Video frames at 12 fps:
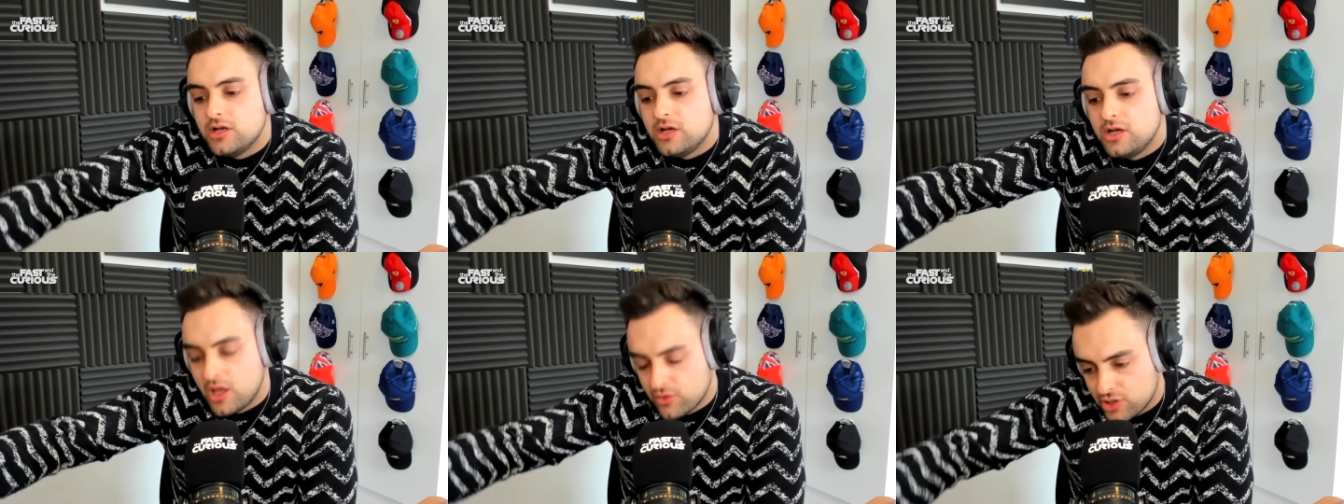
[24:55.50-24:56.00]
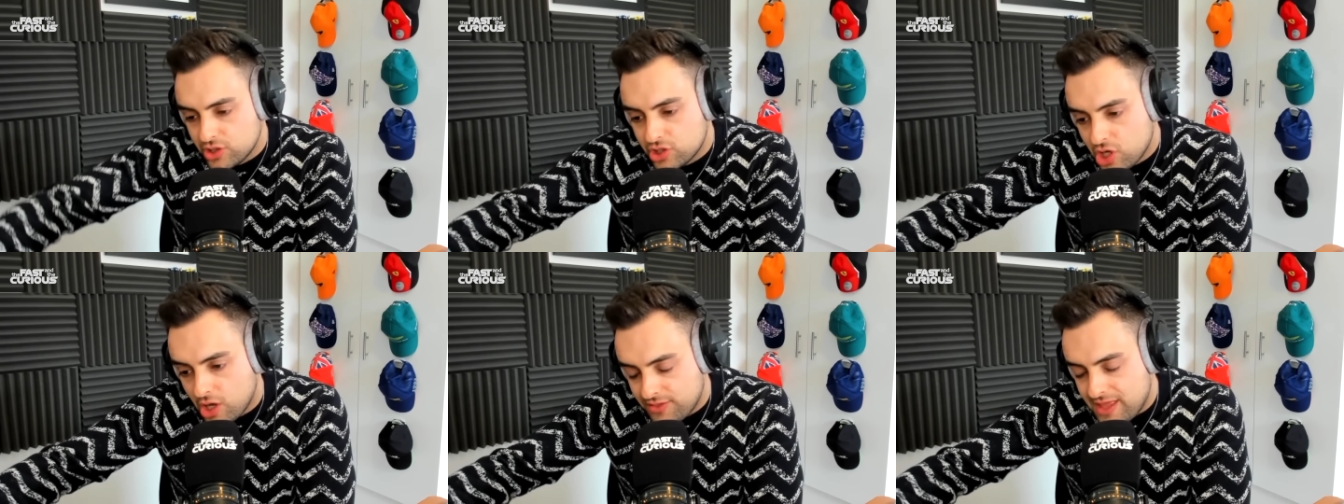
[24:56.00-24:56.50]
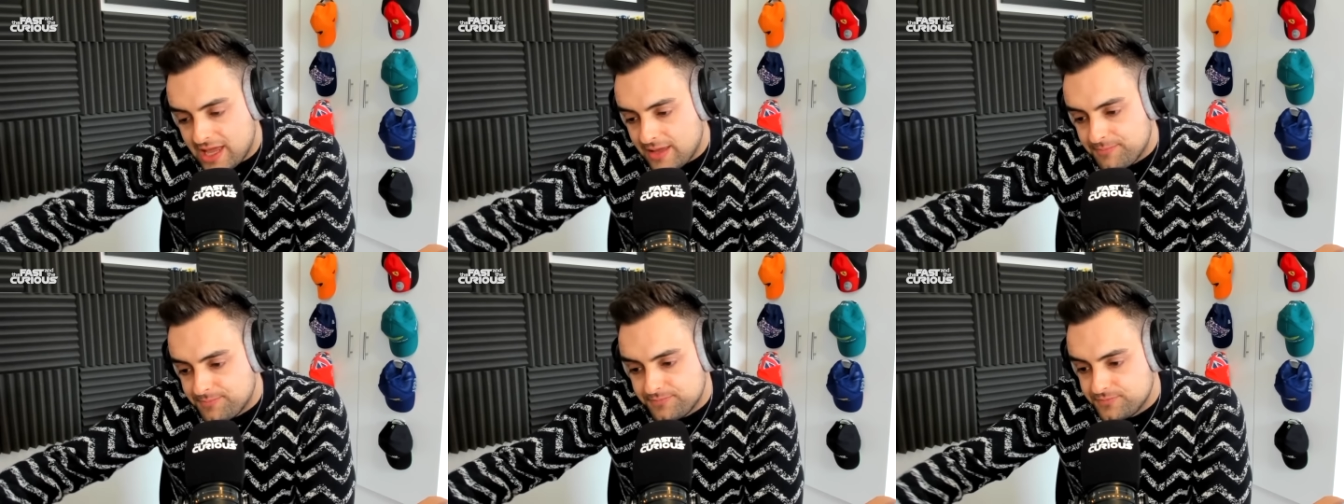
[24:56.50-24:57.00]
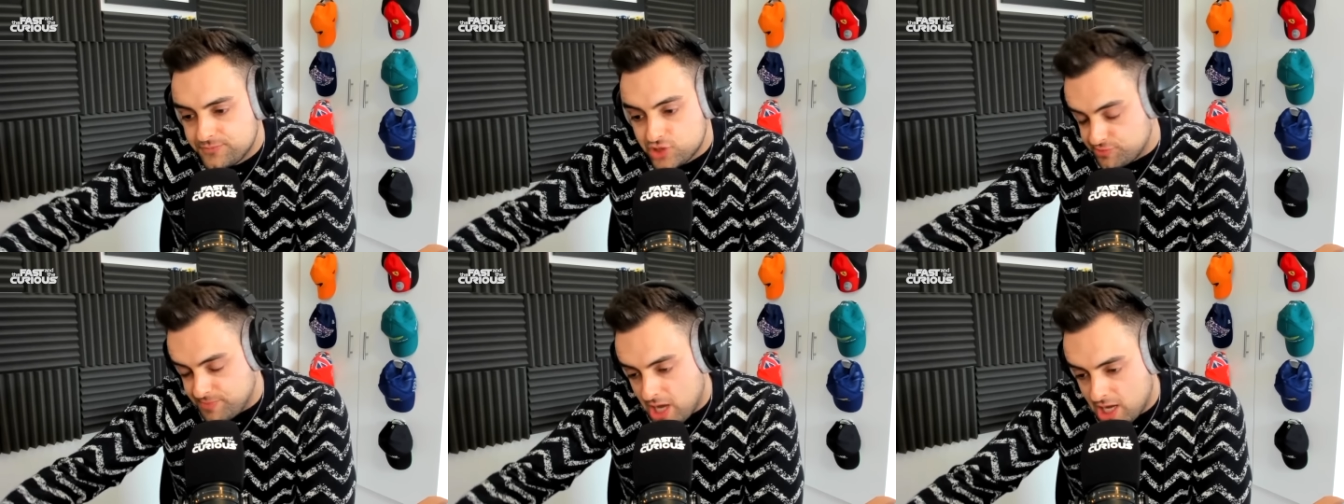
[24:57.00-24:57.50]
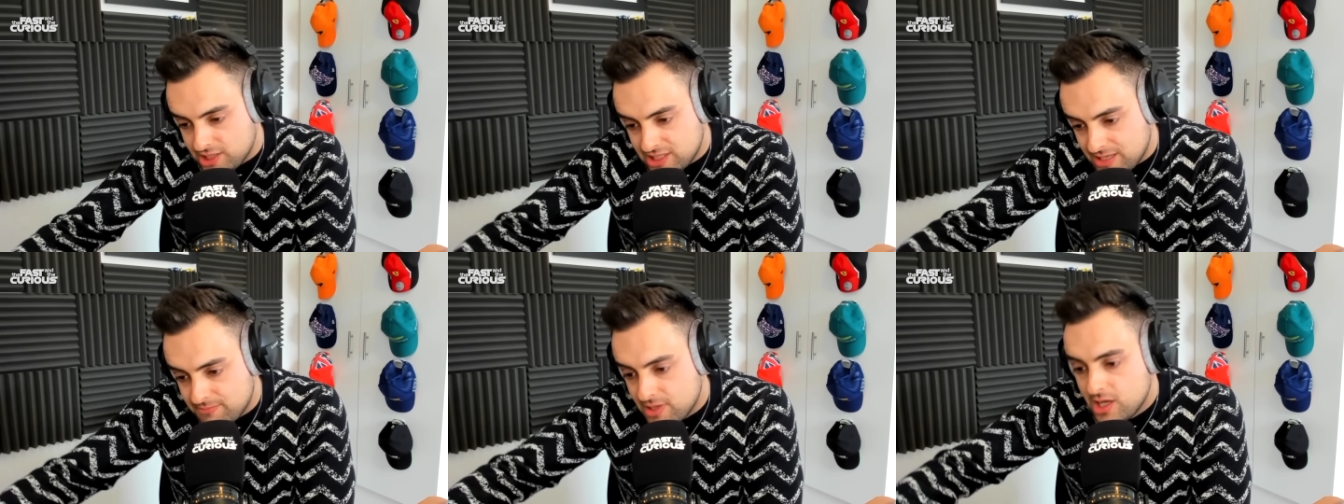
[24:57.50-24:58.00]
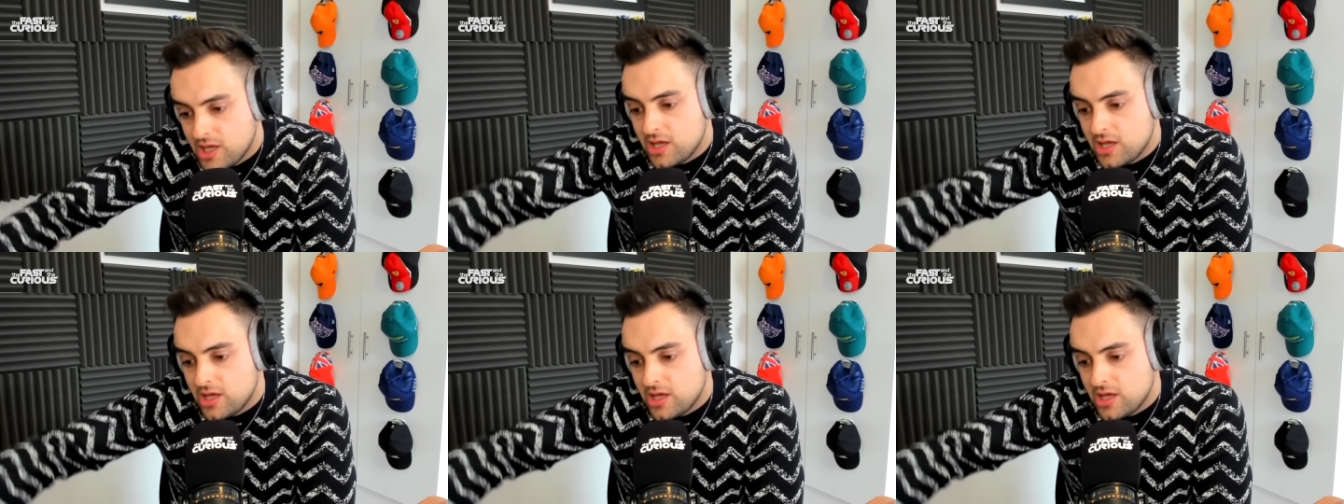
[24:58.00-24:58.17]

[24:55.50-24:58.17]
Logan got there just behind him.